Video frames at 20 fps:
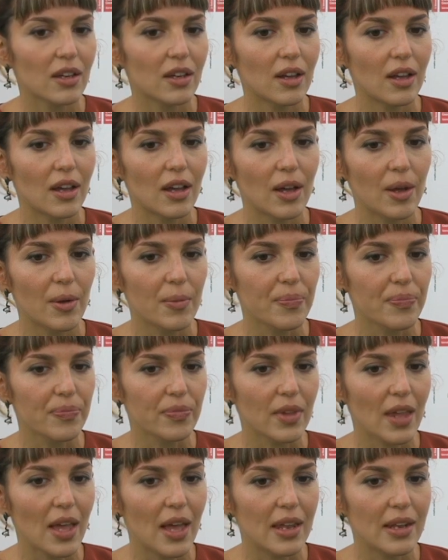
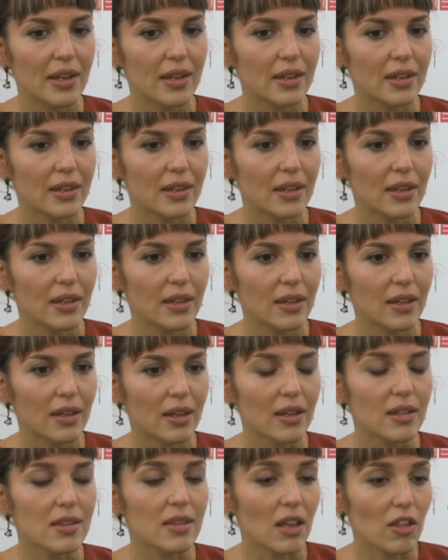And
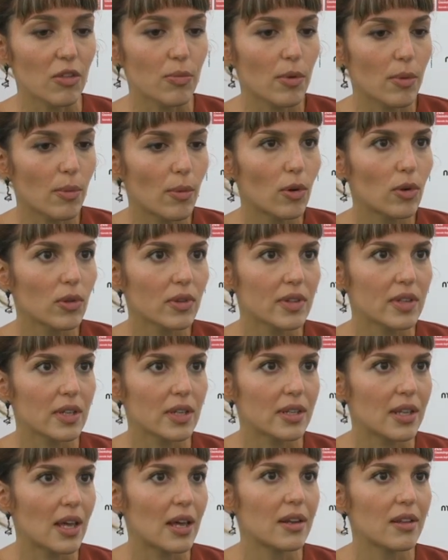it's
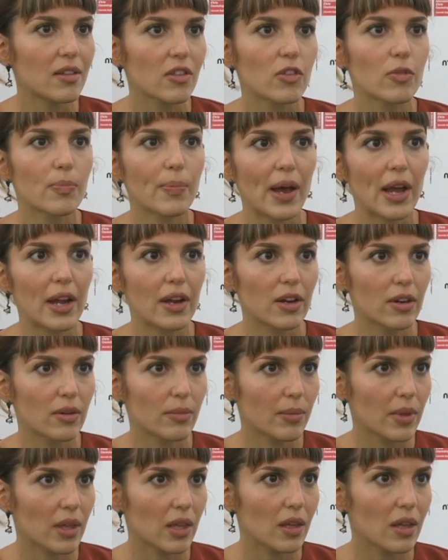Aspromonte that
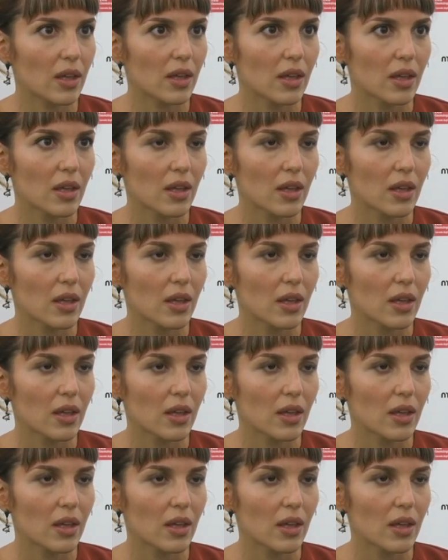inspired me